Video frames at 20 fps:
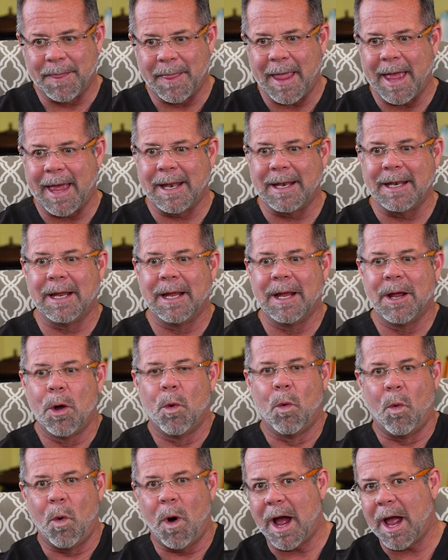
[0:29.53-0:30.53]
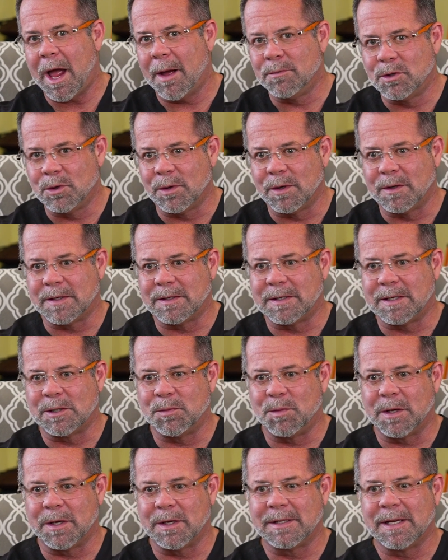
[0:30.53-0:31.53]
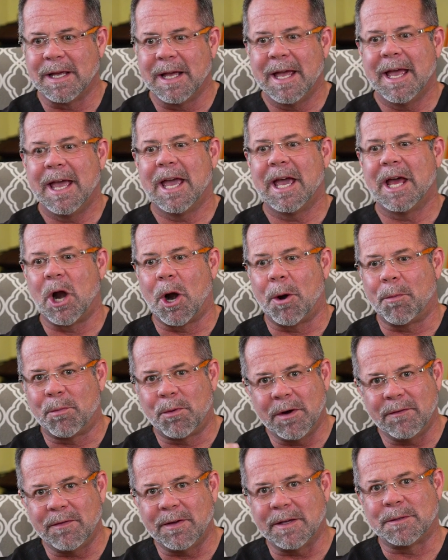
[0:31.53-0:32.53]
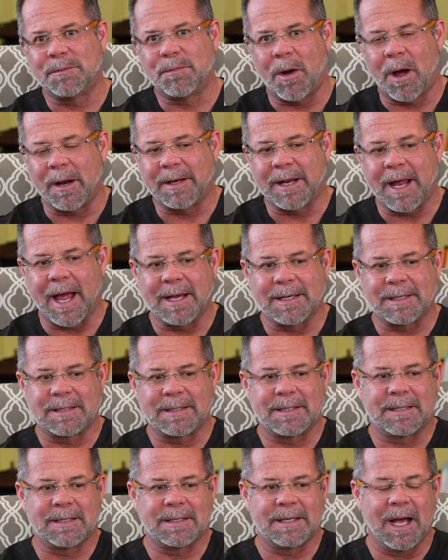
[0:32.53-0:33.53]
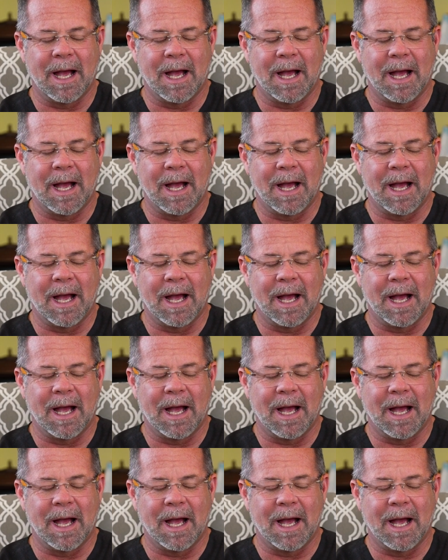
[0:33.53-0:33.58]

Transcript: And why I'm doing this is because in our previous podcasts,